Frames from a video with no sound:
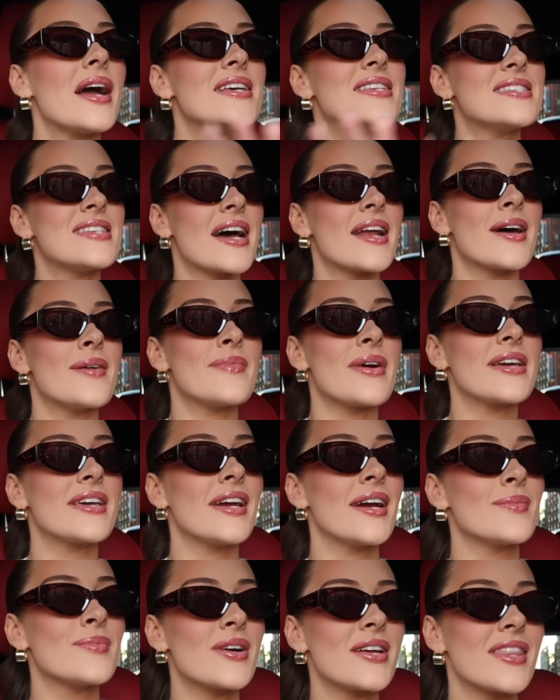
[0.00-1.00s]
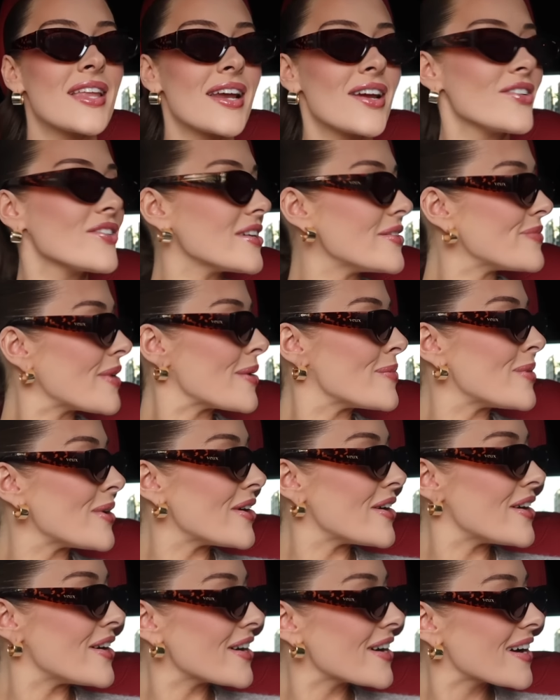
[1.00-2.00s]
I set up my camera and then I read my
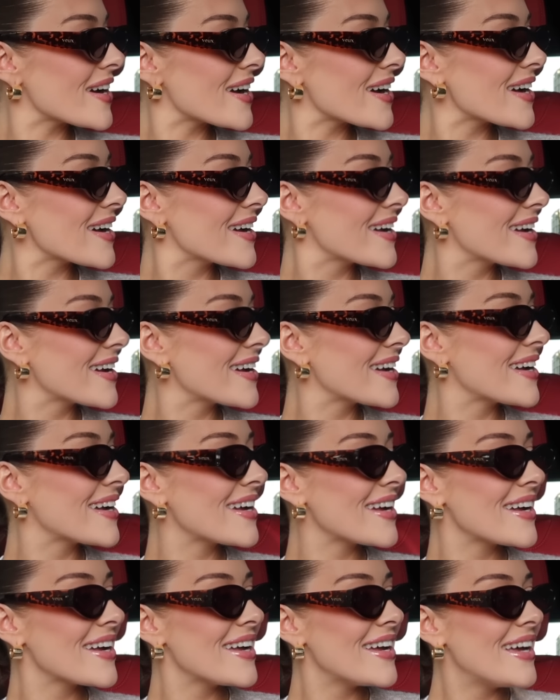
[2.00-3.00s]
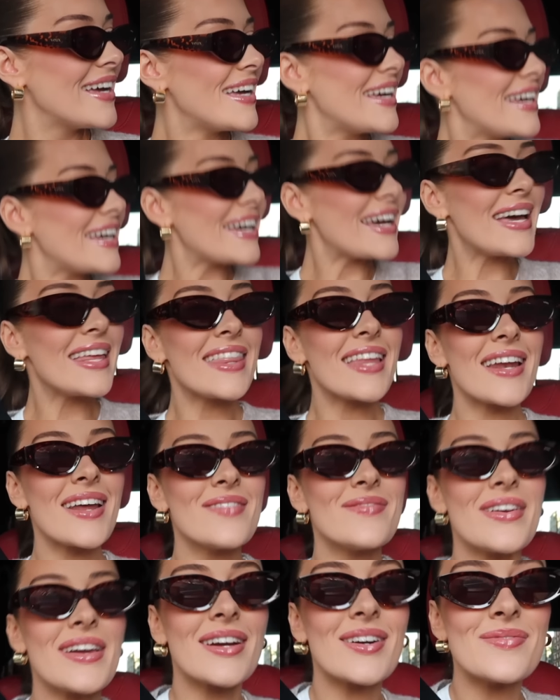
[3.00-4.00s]
book. And then I
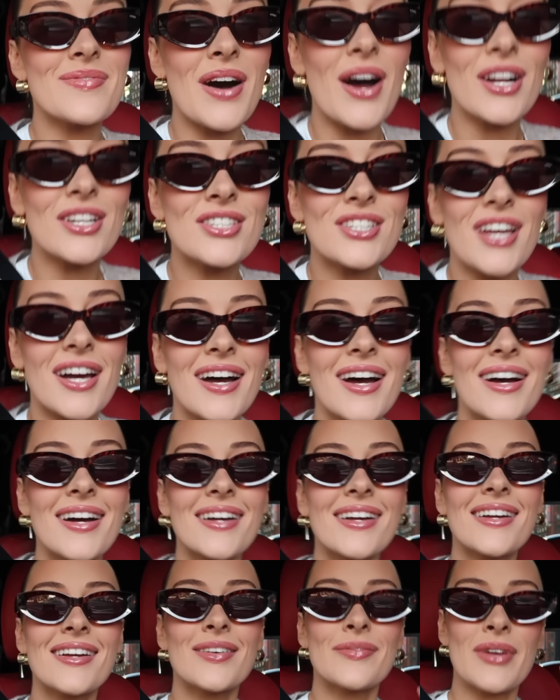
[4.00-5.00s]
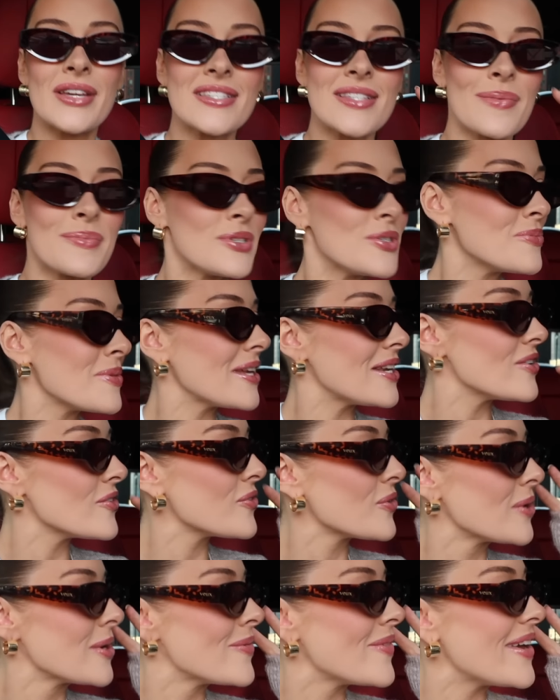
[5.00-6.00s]
make a matcha. Except you made it
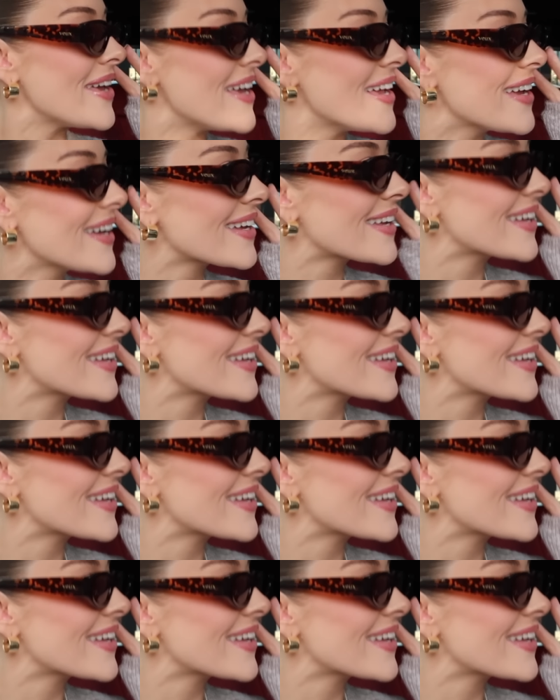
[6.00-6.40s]
for me.